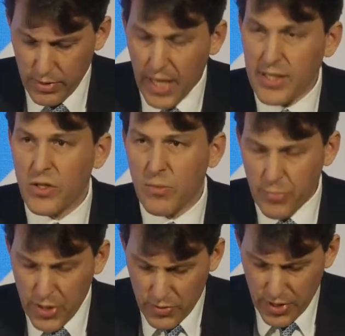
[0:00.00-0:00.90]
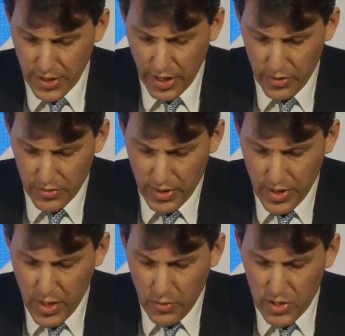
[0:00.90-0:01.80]
like computer code,
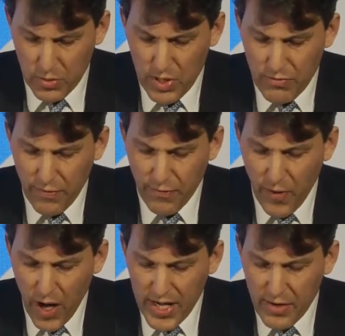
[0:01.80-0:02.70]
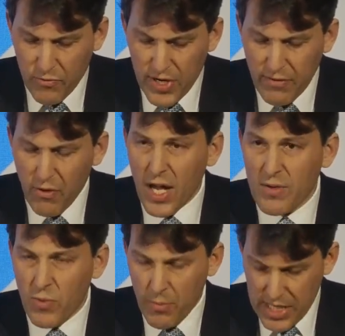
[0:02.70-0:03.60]
which we refine and
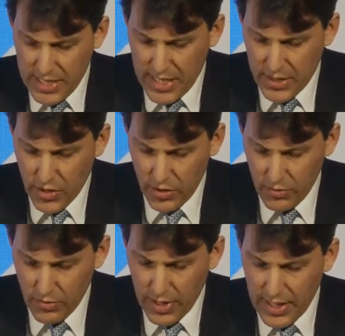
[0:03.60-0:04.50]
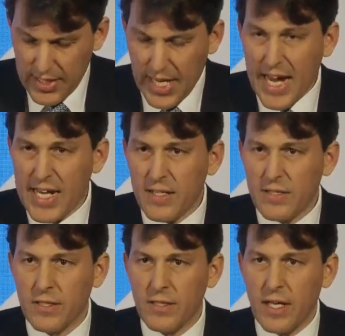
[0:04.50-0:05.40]
rewrite when we need to,
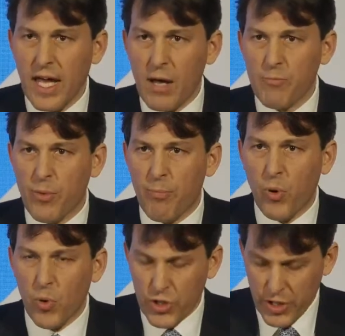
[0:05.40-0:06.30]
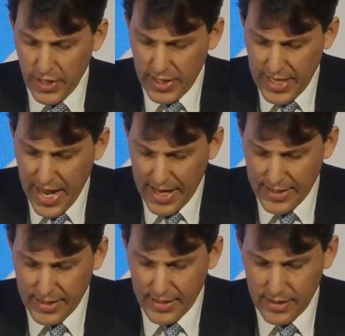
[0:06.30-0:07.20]
tailored and proportionate,
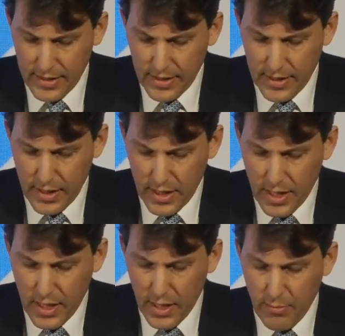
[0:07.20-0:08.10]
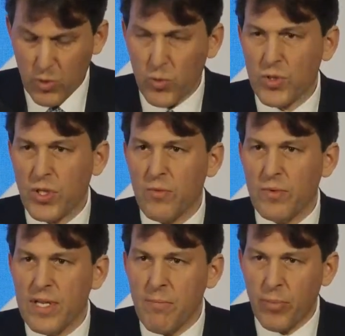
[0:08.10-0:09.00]
yes, but also
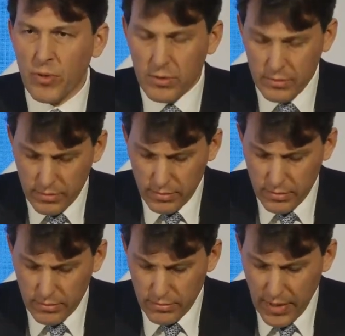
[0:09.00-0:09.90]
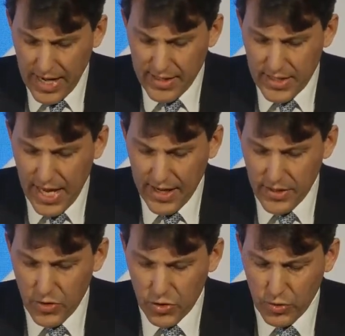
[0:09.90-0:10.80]
nimble and
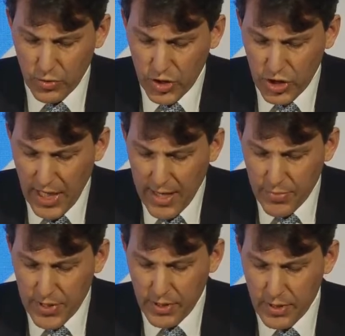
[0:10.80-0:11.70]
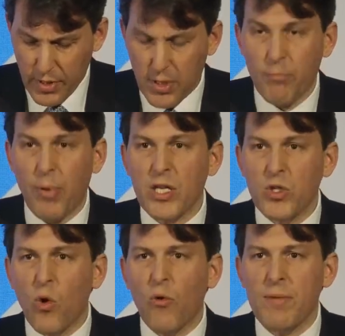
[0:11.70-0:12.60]
tech-neutral, shaped by
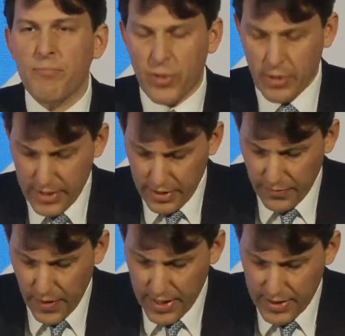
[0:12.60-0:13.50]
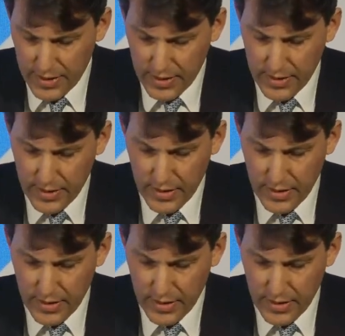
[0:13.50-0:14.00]
your input and advice.